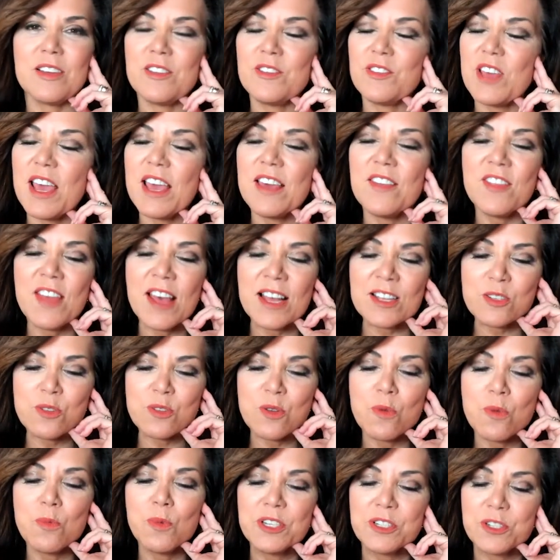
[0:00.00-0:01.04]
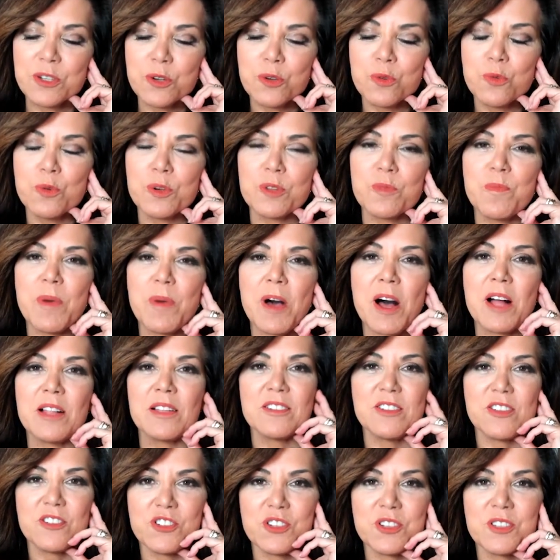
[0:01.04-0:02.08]
And that's what we do with
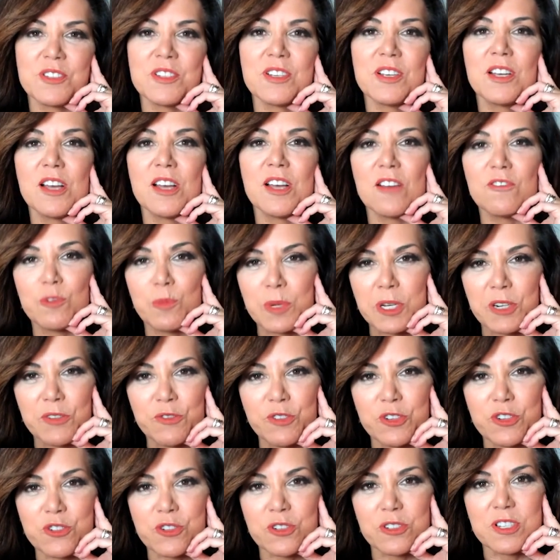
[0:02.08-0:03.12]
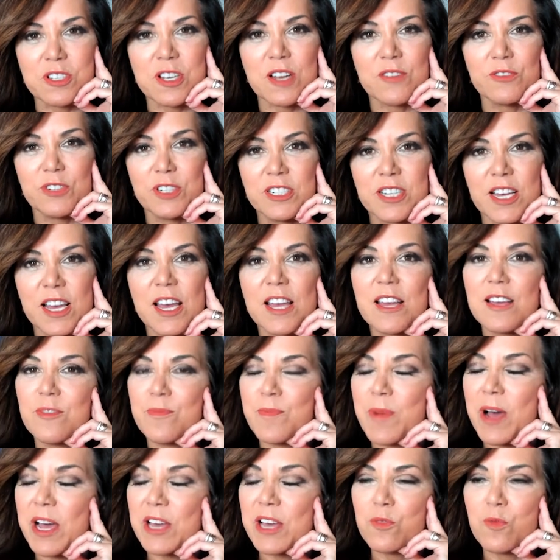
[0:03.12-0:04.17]
politicians and government officials every day,
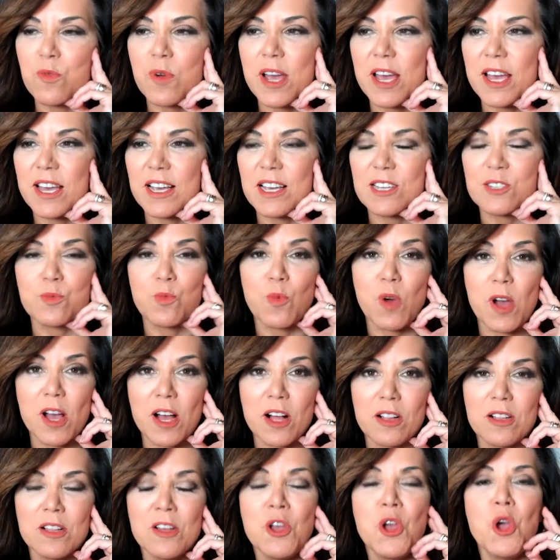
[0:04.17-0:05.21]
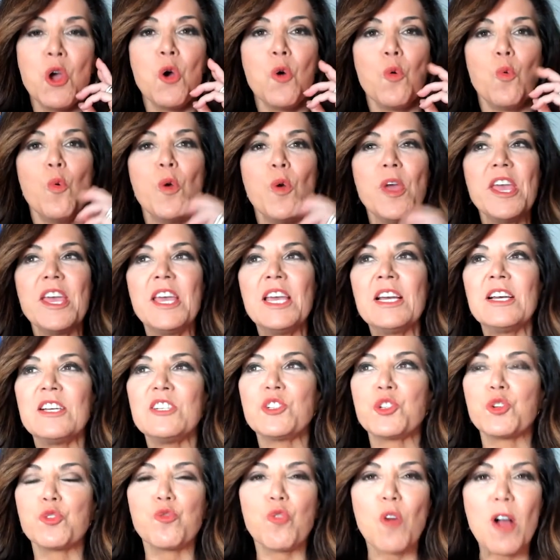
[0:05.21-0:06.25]
by the way, as well. We
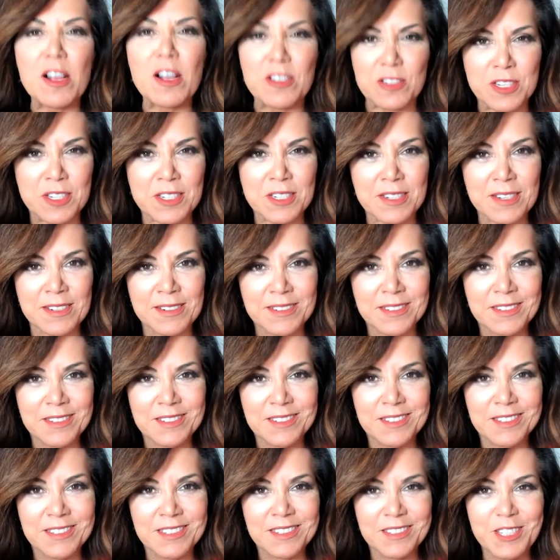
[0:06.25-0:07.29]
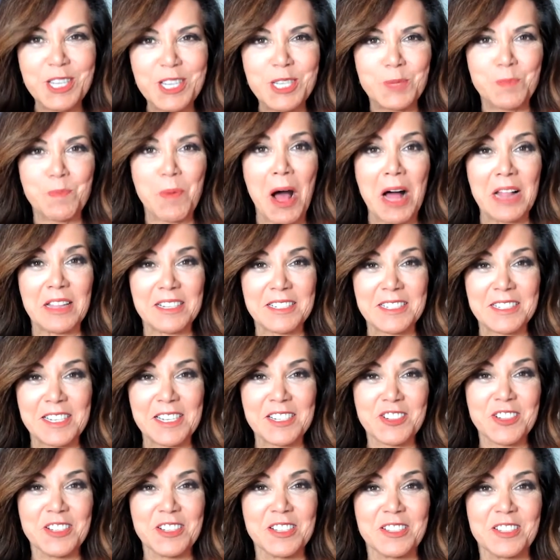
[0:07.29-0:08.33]
trust these
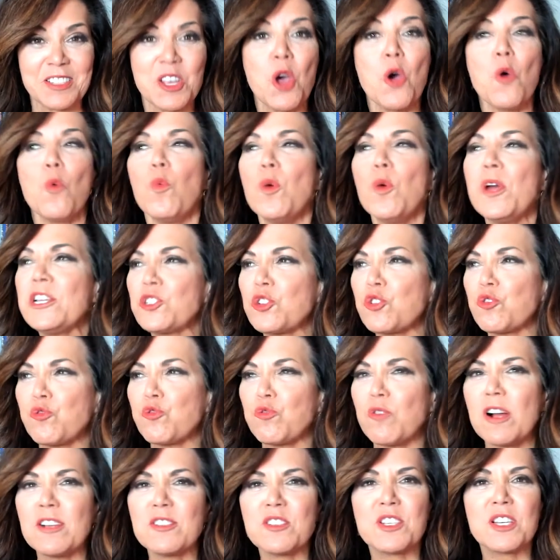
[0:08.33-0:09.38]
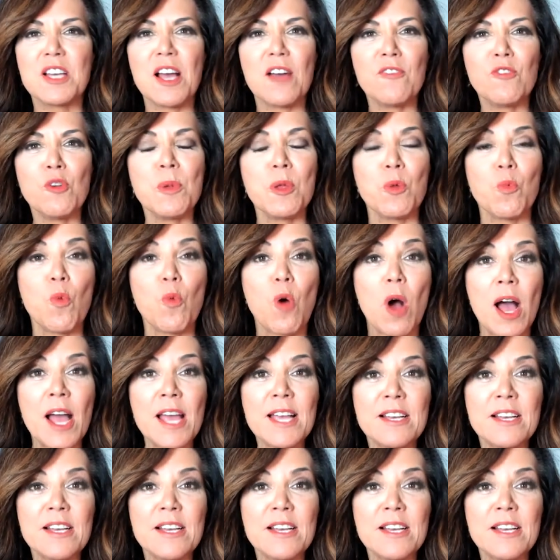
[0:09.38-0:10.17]
politicians. We trust government. Why?